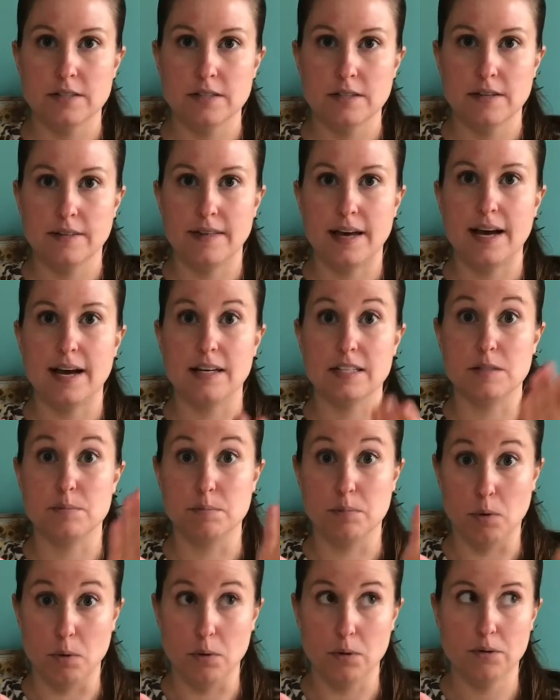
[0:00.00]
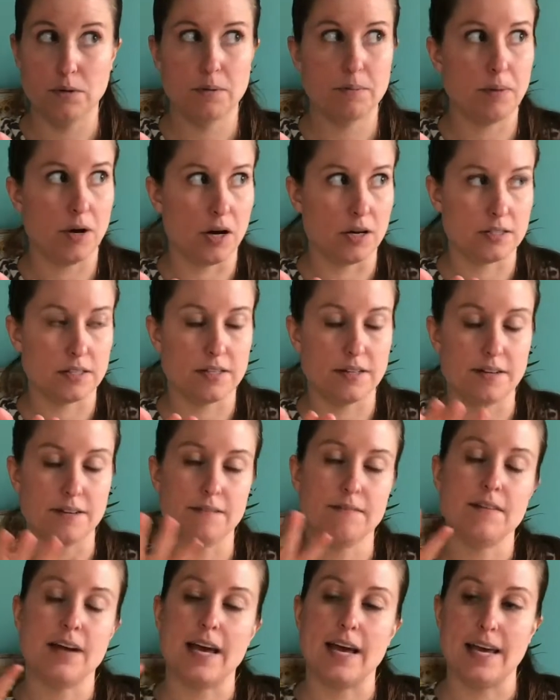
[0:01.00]
that has both
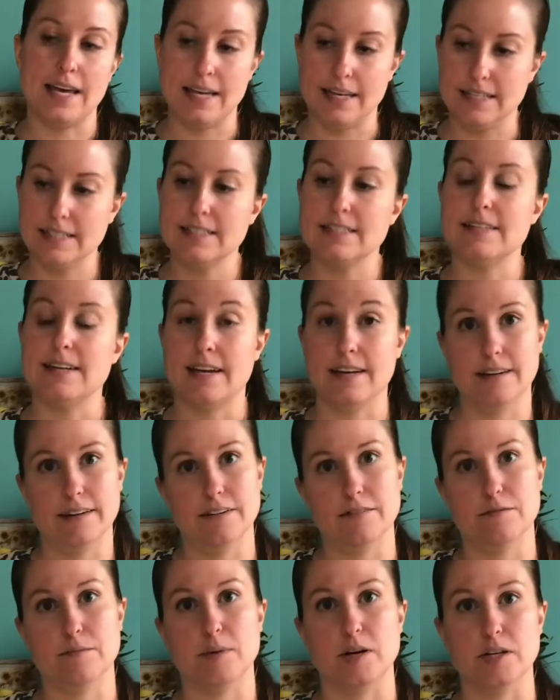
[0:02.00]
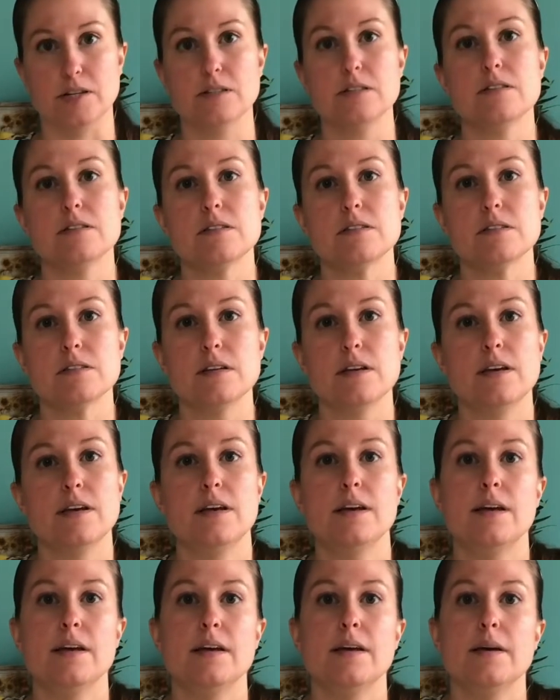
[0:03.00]
positive and negative parts,
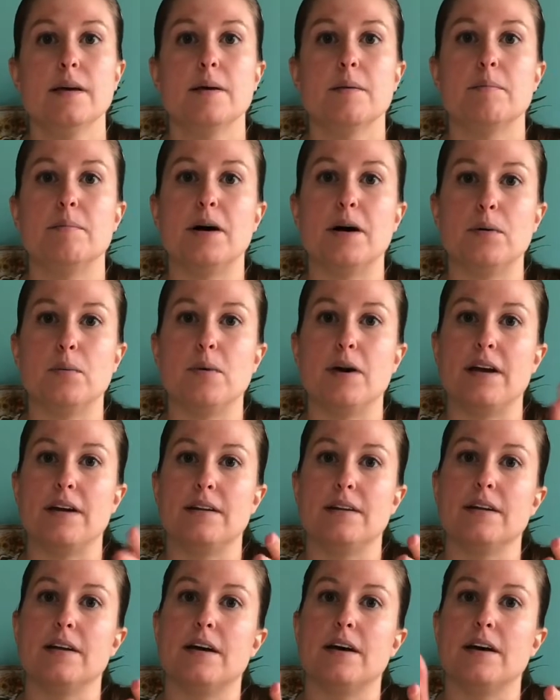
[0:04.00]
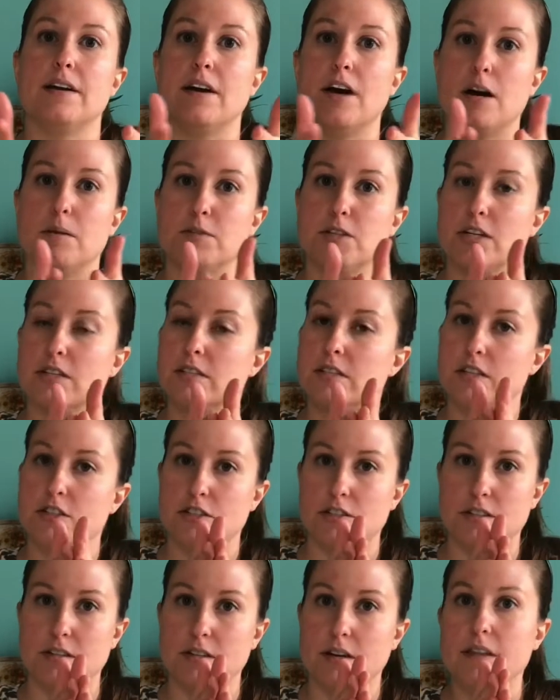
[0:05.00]
but when an object touches
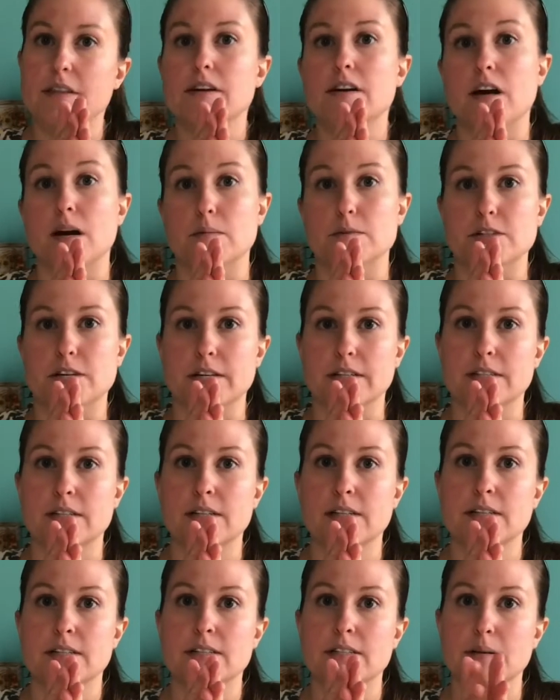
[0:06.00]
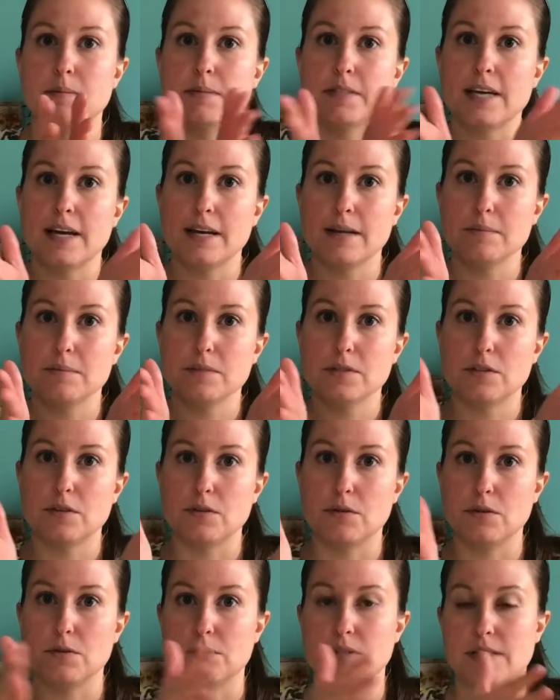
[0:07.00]
another object, sometimes
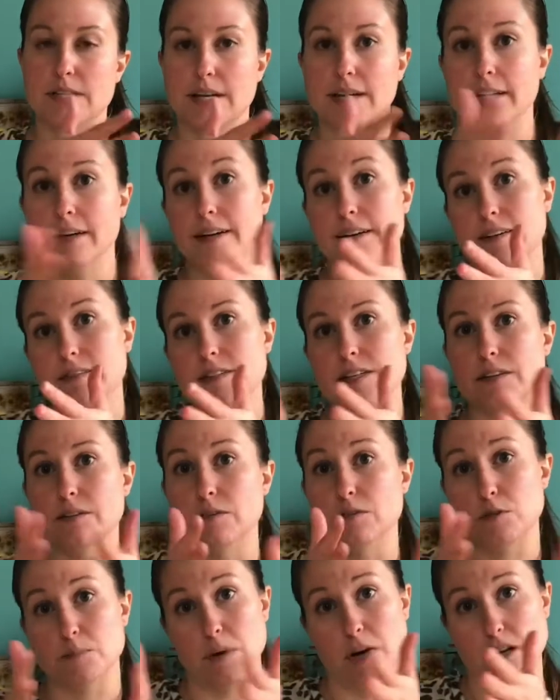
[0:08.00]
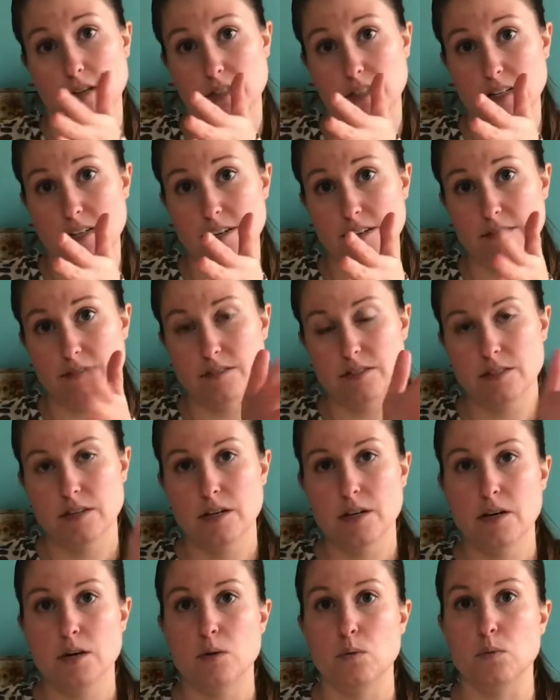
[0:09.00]
those negatives and those positives
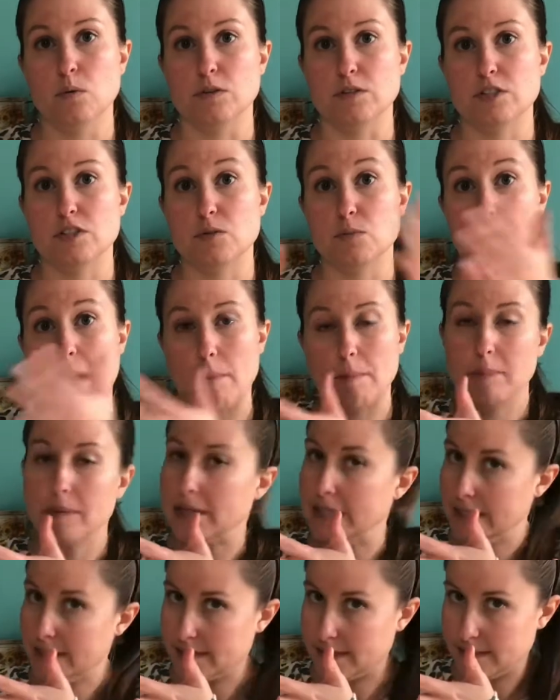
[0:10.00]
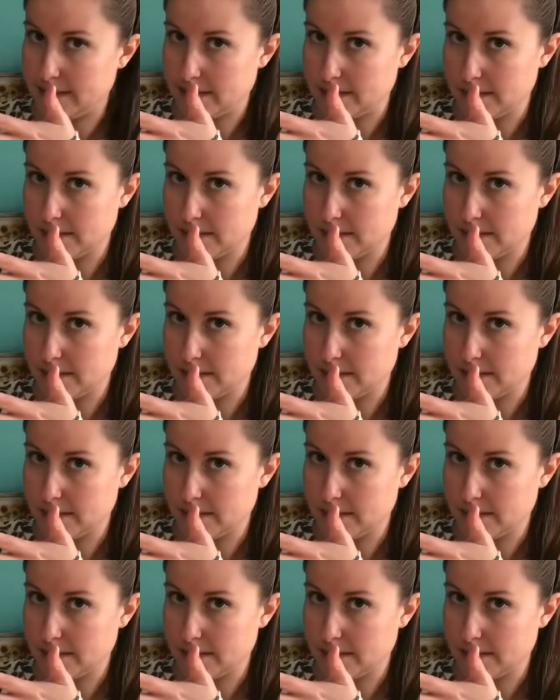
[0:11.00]
will swap places.